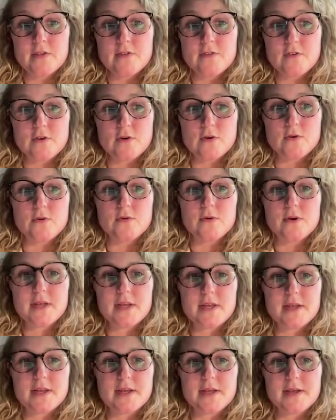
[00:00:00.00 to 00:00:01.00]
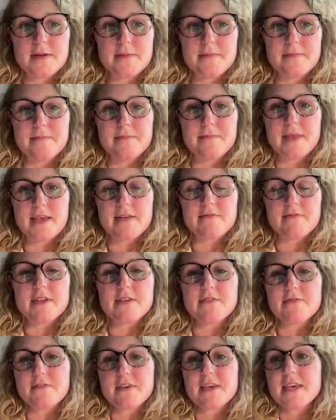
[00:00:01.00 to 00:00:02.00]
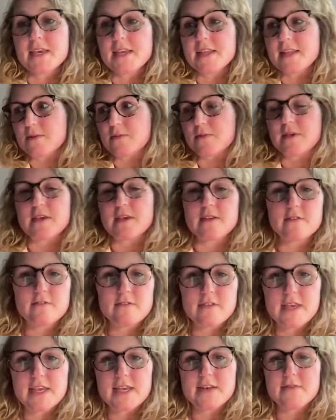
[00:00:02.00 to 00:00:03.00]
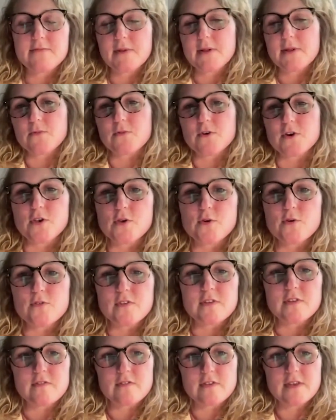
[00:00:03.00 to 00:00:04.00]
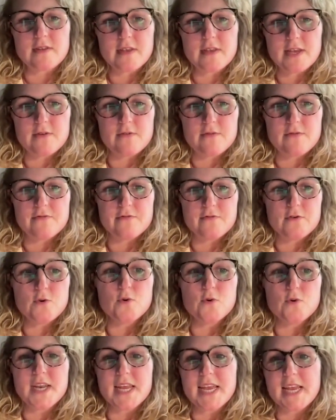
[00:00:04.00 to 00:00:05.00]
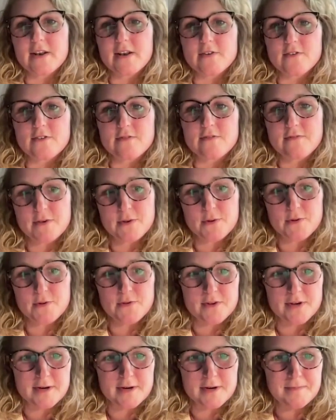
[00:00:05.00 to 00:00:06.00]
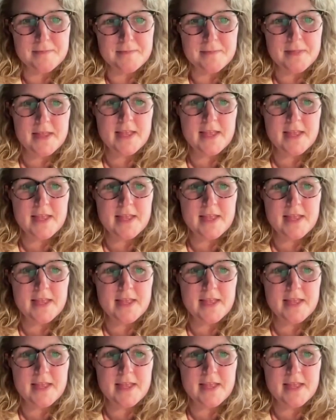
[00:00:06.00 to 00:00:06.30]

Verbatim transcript: So yep. um, everything that we see and, and we're used is kind of through an English filter.